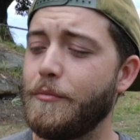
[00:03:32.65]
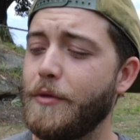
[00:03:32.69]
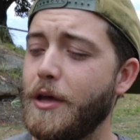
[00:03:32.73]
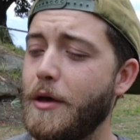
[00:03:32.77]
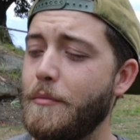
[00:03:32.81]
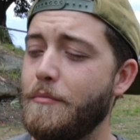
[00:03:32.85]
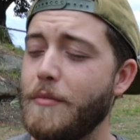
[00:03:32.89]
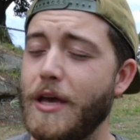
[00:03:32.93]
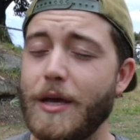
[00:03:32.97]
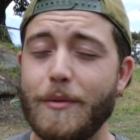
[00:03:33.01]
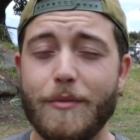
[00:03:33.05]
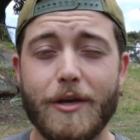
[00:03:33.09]

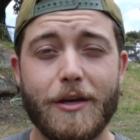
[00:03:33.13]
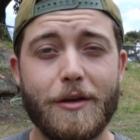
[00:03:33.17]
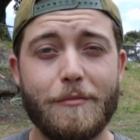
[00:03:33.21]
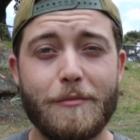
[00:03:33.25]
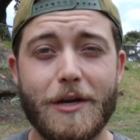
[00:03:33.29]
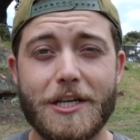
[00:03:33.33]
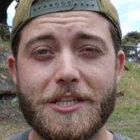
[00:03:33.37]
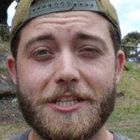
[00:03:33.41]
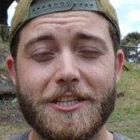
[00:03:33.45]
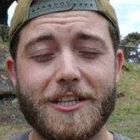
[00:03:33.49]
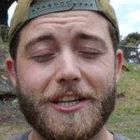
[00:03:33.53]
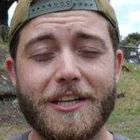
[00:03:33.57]
Maybe
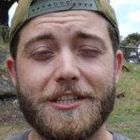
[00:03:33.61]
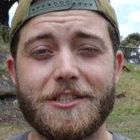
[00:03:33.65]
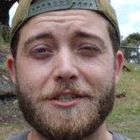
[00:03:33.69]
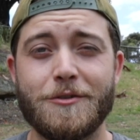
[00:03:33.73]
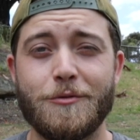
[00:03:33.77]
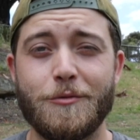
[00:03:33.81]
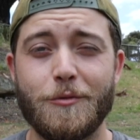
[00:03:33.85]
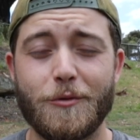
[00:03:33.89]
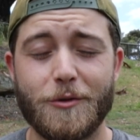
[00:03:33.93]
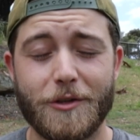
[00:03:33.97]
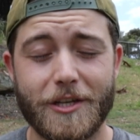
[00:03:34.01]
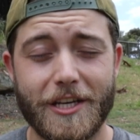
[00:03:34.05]
Magic
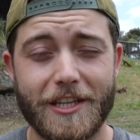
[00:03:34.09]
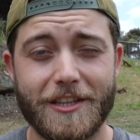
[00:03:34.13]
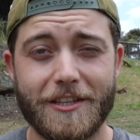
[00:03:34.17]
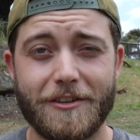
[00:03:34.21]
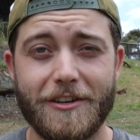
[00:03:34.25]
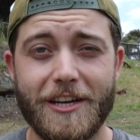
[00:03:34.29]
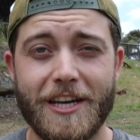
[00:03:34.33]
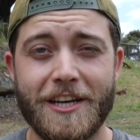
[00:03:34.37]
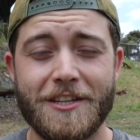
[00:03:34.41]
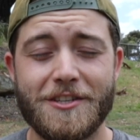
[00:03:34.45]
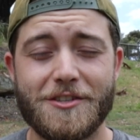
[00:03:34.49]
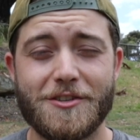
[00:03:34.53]
Lantern will get their
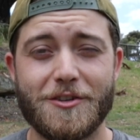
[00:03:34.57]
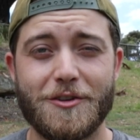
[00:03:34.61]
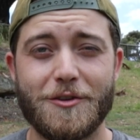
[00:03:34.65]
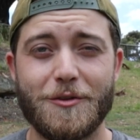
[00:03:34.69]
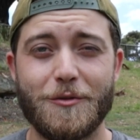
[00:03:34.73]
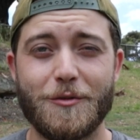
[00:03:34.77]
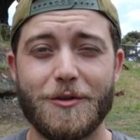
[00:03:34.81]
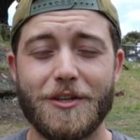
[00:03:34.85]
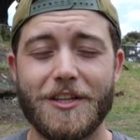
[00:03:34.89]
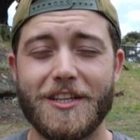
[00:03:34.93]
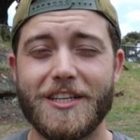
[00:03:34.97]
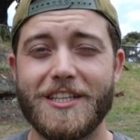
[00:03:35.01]
hands on
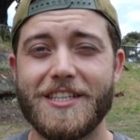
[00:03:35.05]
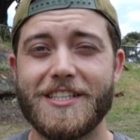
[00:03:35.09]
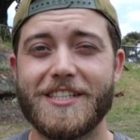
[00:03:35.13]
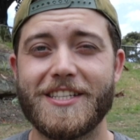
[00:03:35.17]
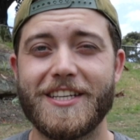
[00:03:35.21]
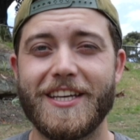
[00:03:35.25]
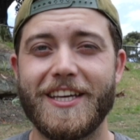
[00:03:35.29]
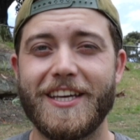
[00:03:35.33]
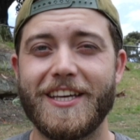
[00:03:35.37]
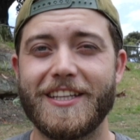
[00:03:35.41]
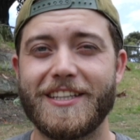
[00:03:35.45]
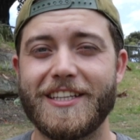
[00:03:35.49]
one of these
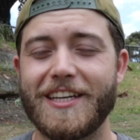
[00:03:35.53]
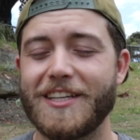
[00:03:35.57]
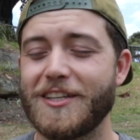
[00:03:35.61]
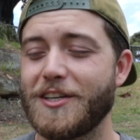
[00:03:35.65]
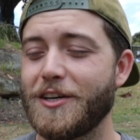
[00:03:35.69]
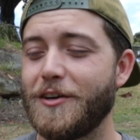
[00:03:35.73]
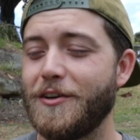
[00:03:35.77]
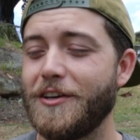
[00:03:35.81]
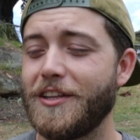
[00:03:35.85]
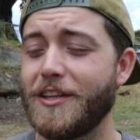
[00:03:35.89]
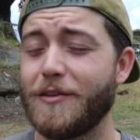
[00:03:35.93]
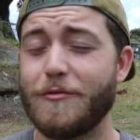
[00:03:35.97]
and get that
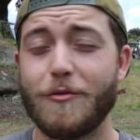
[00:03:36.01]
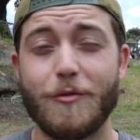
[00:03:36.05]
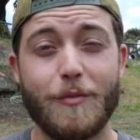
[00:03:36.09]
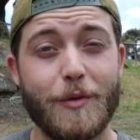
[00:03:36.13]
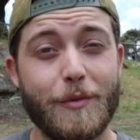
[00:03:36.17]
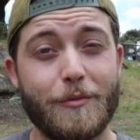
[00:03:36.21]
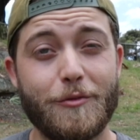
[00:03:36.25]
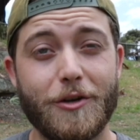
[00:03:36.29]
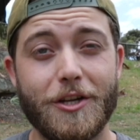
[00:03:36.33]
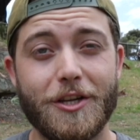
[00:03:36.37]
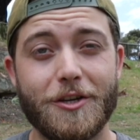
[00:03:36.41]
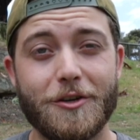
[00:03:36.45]
going. That would be
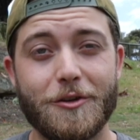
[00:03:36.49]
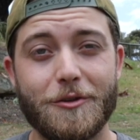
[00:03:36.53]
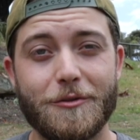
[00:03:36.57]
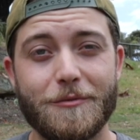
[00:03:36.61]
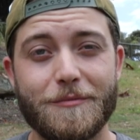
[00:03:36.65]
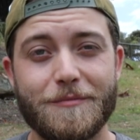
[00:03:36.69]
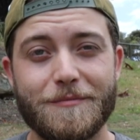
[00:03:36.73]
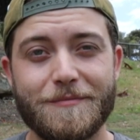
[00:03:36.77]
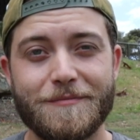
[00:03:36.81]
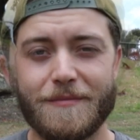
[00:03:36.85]
pretty cool.